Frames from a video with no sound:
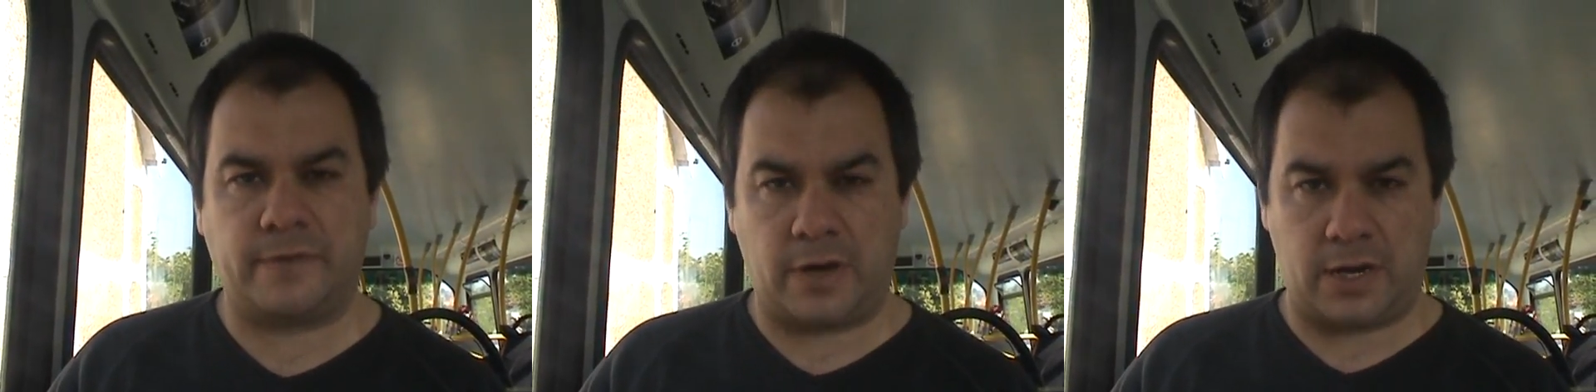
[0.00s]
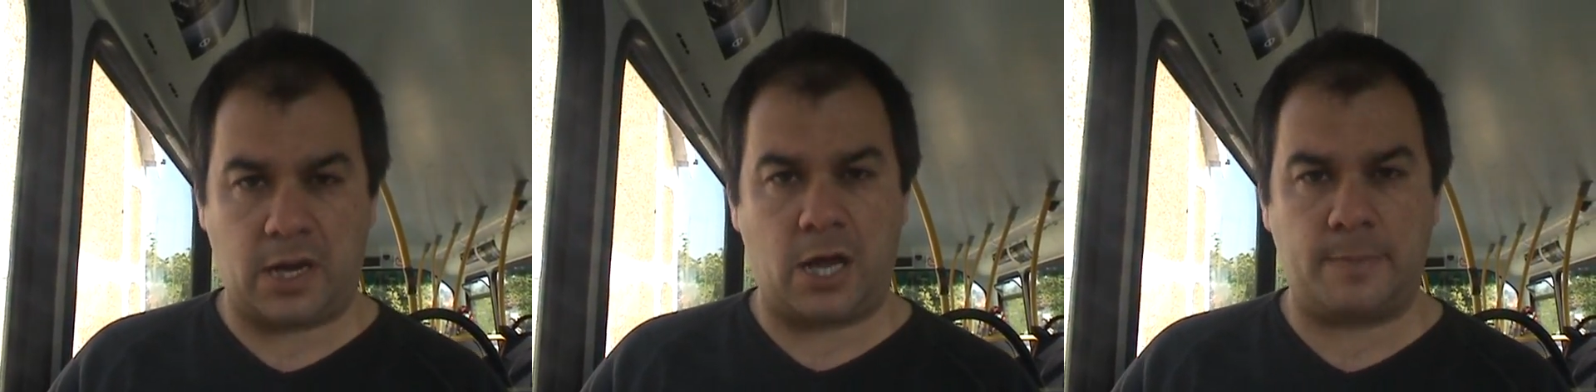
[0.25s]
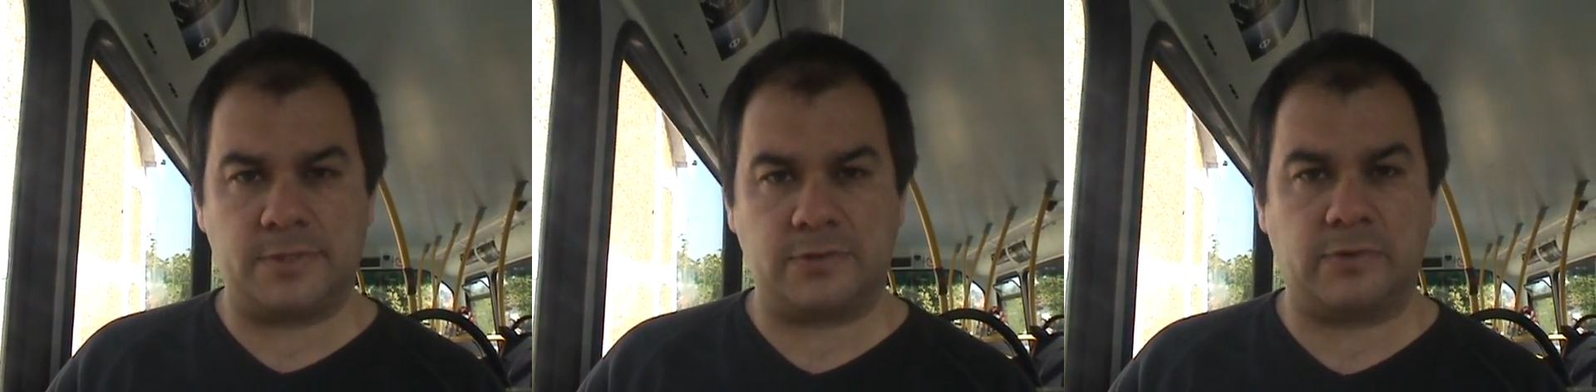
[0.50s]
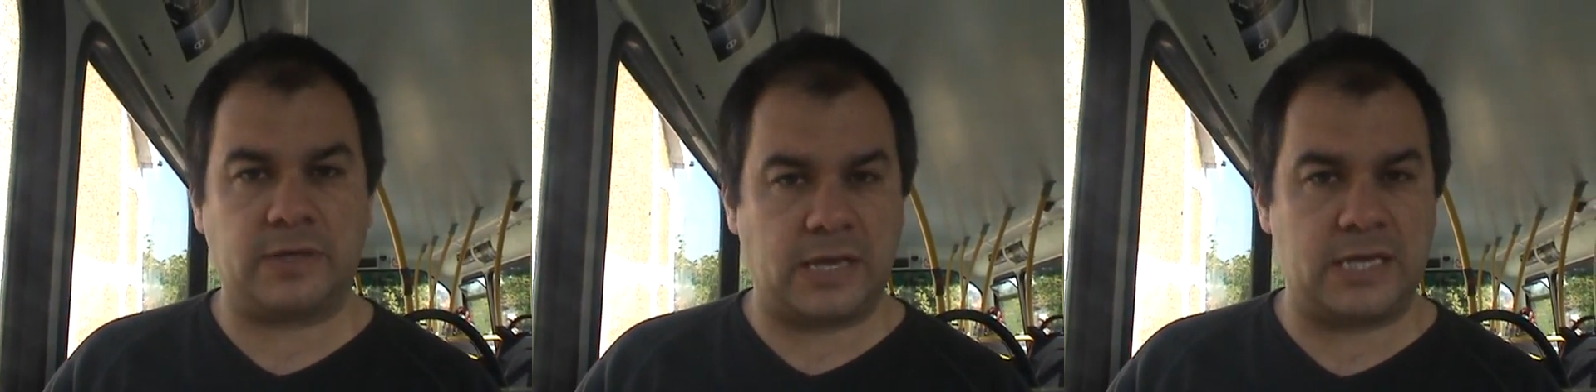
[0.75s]
final
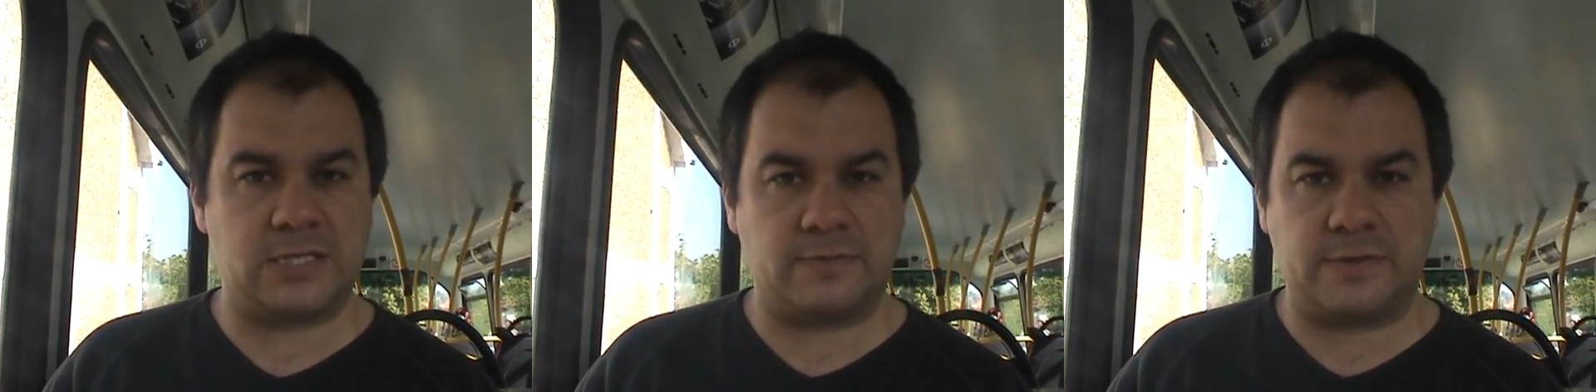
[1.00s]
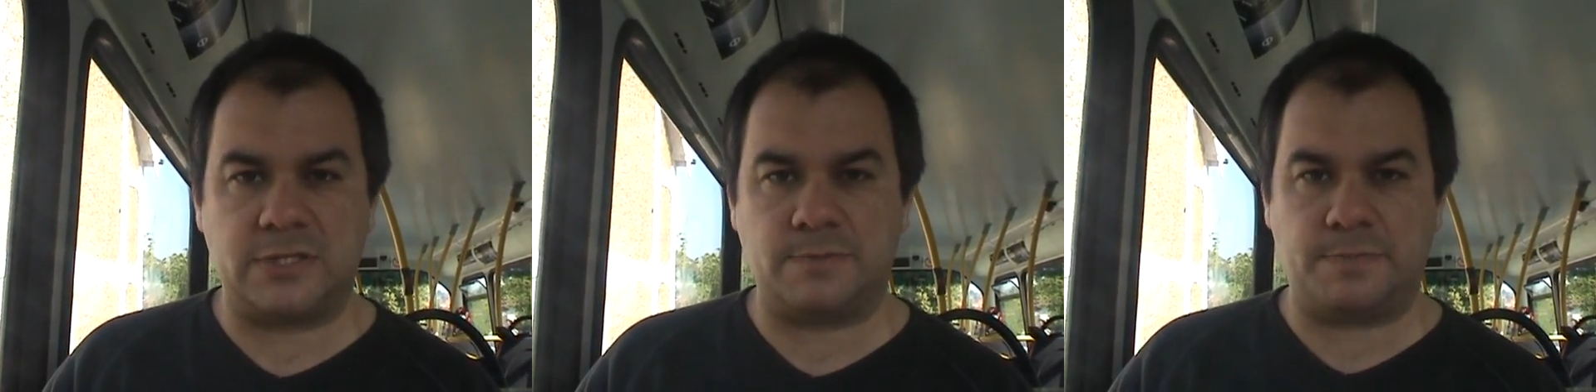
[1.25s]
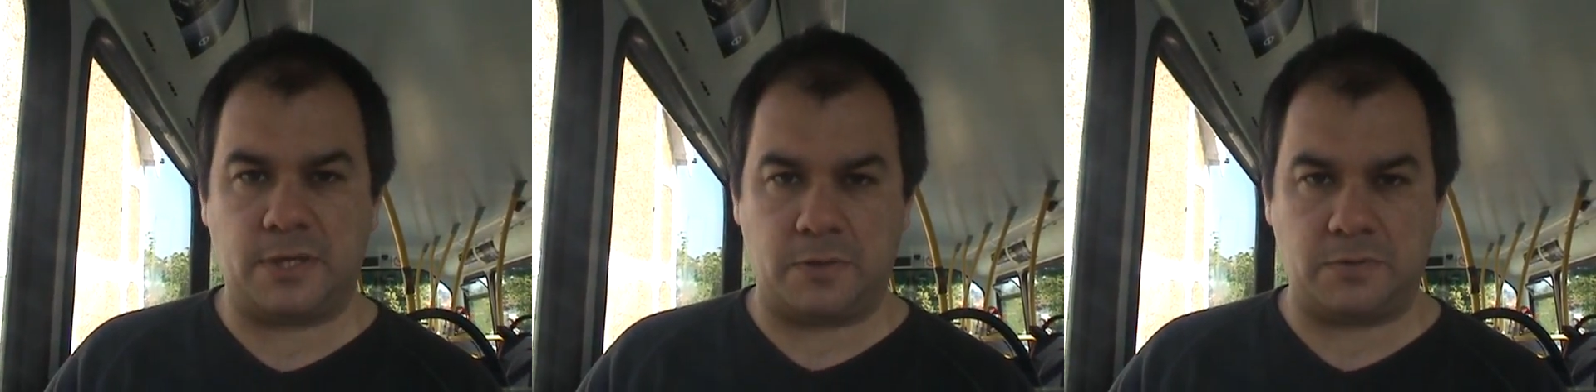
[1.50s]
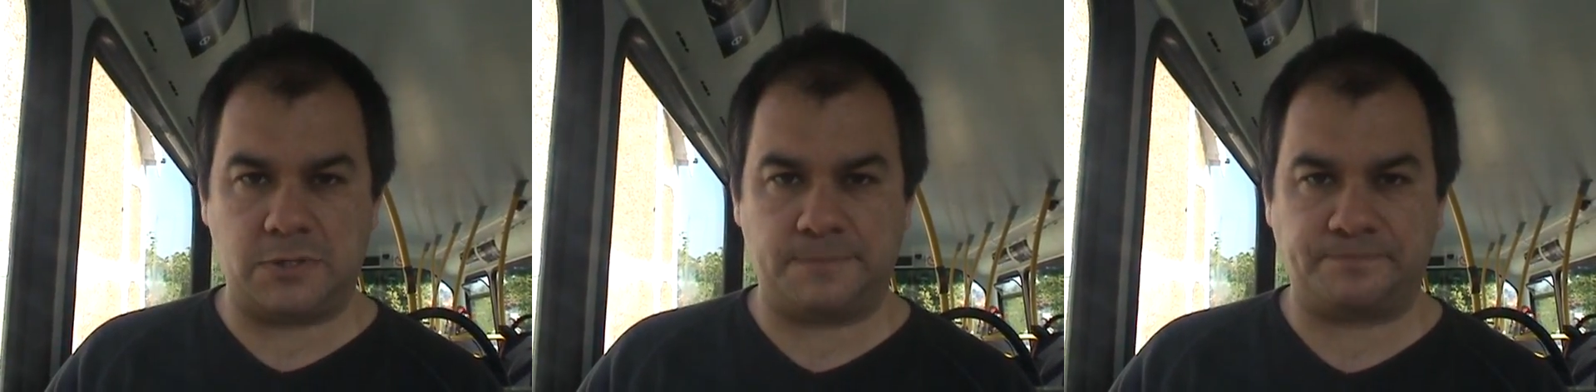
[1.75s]
arbiter in case of a
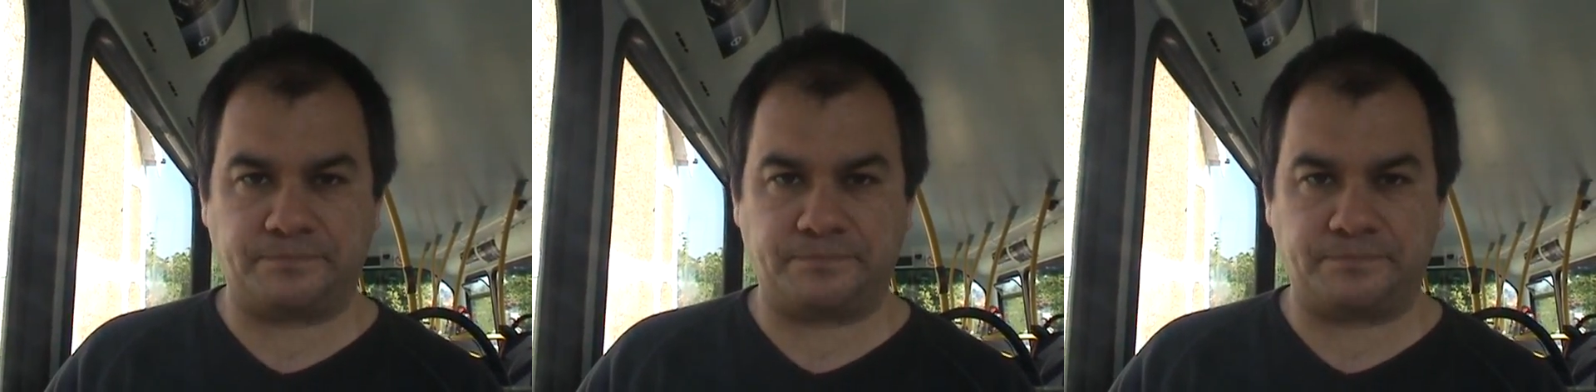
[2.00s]
dispute.